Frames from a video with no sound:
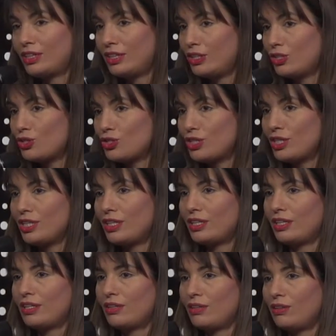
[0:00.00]

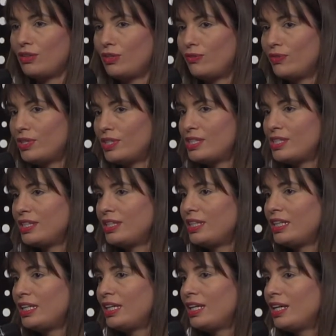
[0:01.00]
engineering
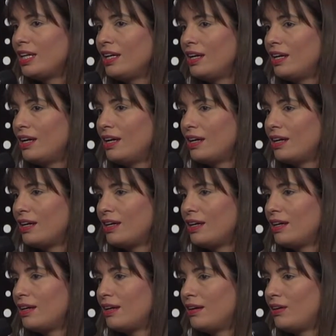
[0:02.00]
university,
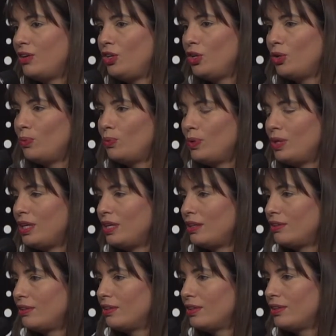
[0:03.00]

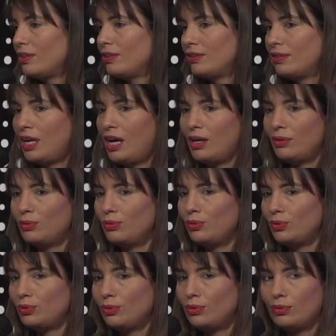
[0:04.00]
knowing how
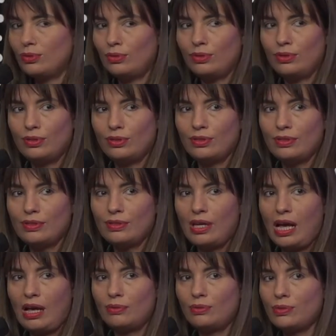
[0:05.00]

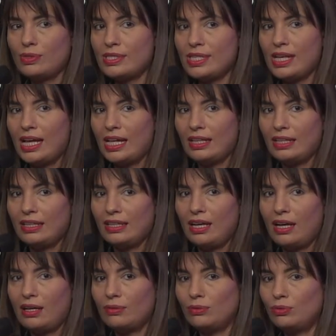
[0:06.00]
to sell and
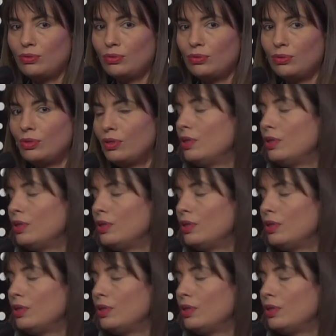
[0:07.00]
how to